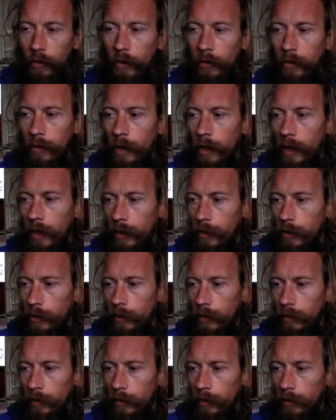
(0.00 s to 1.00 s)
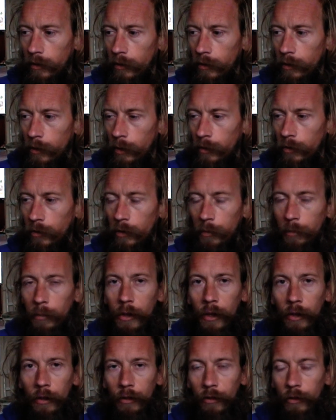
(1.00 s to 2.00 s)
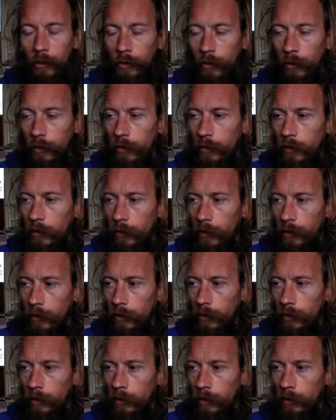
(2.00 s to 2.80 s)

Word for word: this guy, Quantum Conscience,